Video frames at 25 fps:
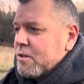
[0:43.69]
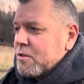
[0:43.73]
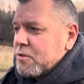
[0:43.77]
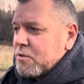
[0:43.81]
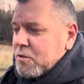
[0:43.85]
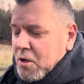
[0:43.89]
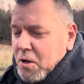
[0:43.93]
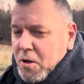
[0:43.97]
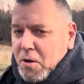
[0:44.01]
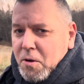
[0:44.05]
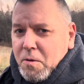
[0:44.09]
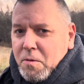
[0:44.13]

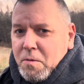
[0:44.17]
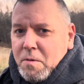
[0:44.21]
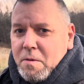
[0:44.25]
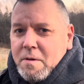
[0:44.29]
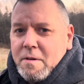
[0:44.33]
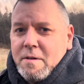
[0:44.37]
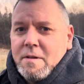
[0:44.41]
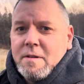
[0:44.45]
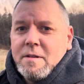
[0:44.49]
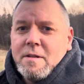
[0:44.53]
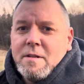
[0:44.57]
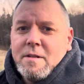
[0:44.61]
So
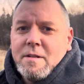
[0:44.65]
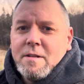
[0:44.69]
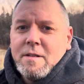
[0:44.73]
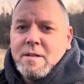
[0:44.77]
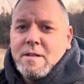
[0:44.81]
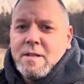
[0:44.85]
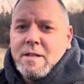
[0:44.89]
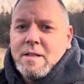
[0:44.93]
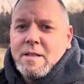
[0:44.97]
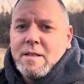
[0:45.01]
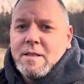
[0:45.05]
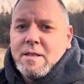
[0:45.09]

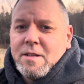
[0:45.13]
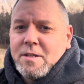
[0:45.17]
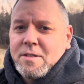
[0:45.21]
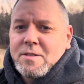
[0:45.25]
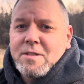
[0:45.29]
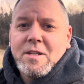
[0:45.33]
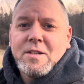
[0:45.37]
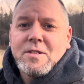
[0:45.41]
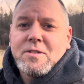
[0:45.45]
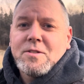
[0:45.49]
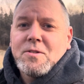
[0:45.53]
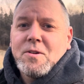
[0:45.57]

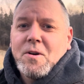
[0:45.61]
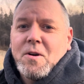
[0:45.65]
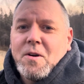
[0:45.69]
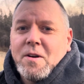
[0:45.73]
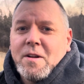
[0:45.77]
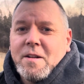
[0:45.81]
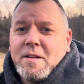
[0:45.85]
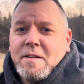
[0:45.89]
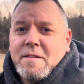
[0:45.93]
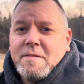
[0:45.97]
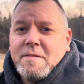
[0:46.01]
let's get started.